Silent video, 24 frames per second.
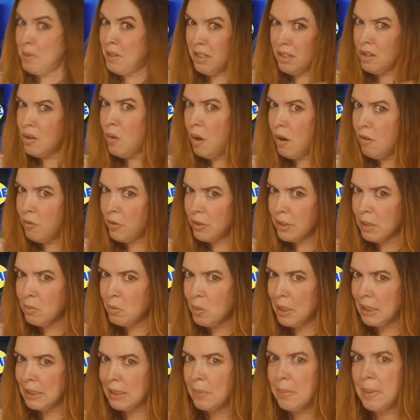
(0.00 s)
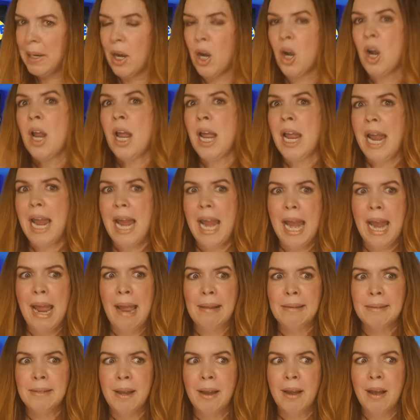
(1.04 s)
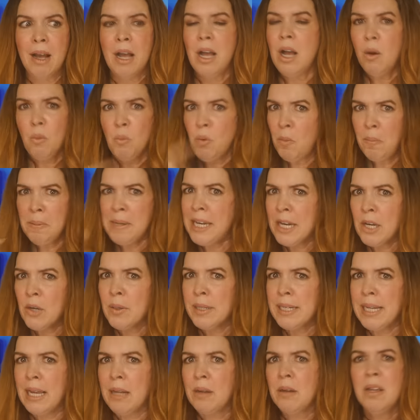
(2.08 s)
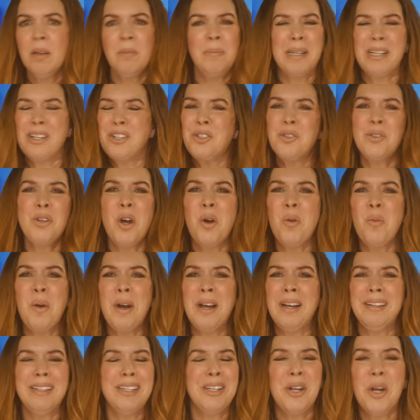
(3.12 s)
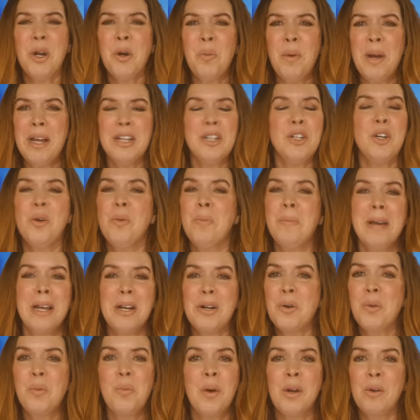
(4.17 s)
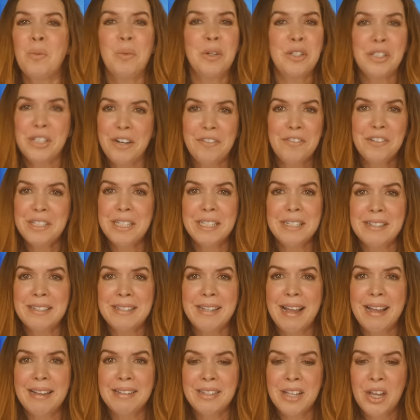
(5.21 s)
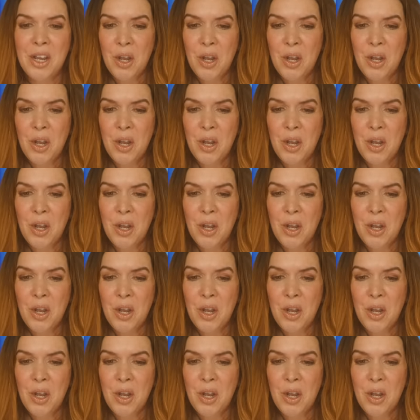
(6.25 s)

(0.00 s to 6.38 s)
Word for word: going to go off with Abuela Bear and uh, we'll be here again because you know what? You know what? No matter what, Witcheficent Franklin says